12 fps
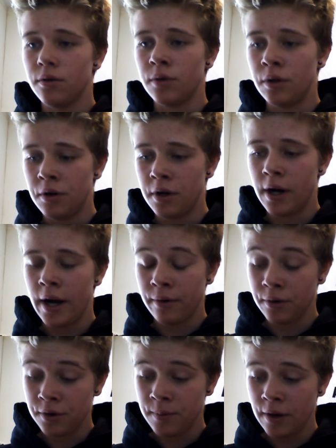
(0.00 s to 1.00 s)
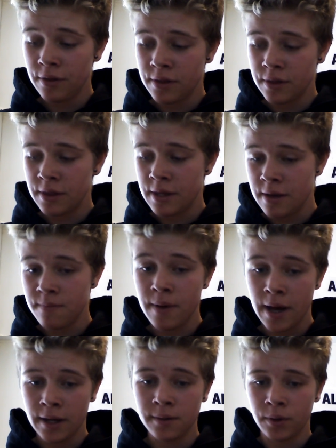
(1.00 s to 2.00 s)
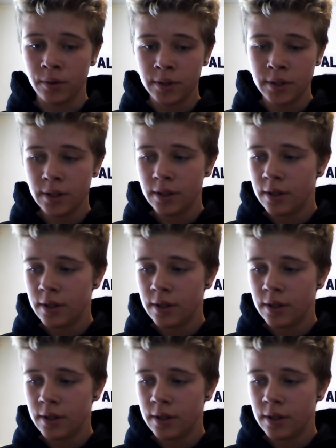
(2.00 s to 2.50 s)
wrote about the Bat Poet,